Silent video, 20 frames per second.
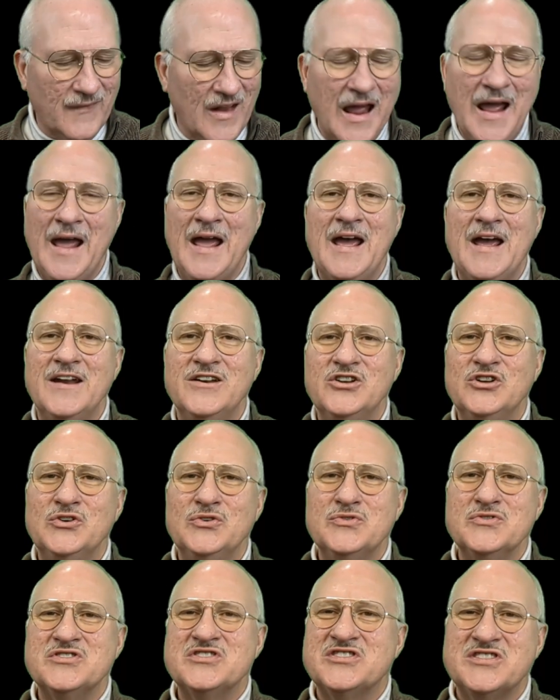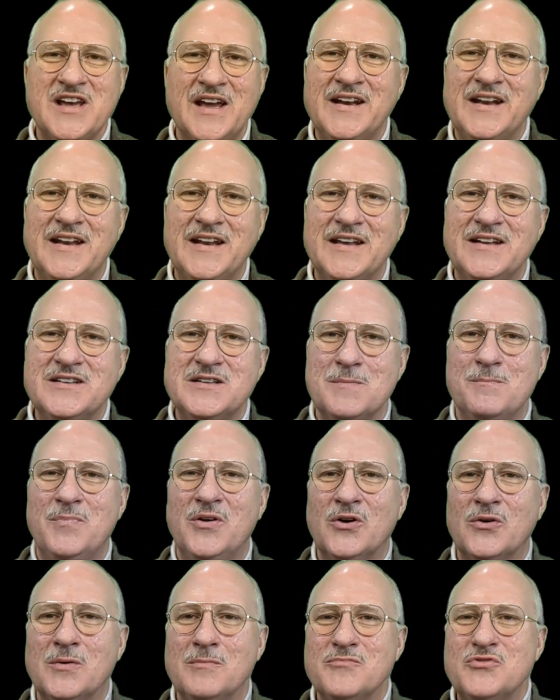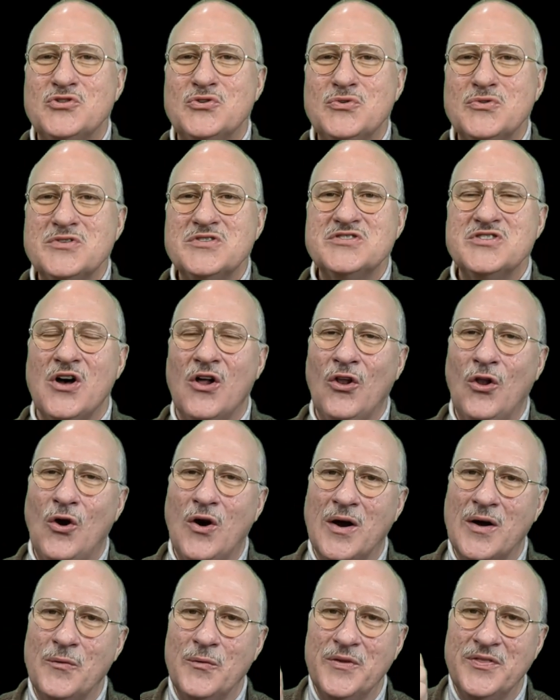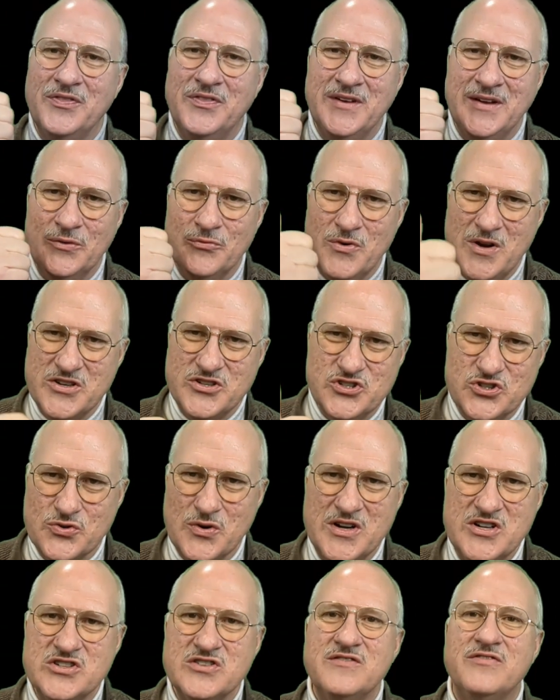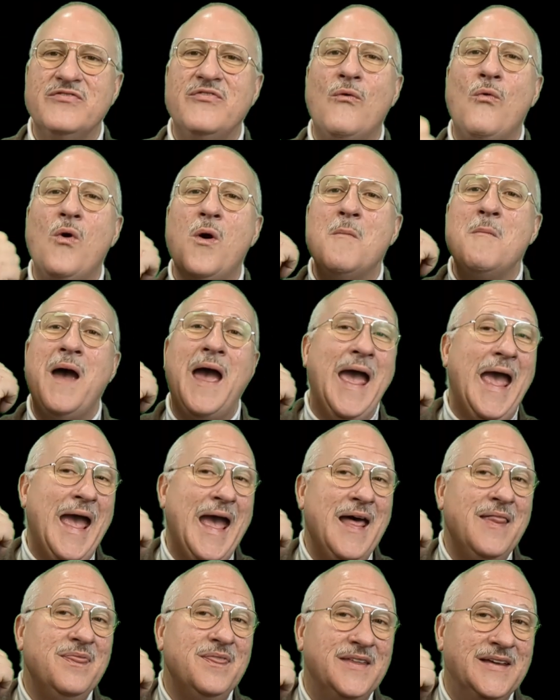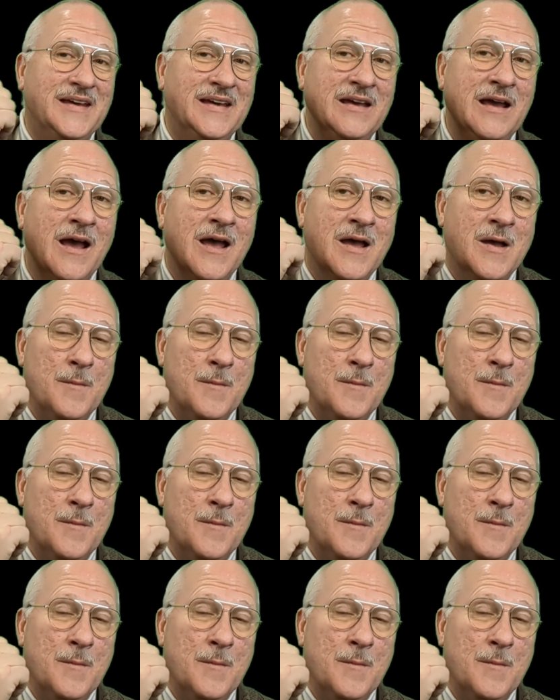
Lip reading: and you send it in to Pilgrim Tours along with the registration form and the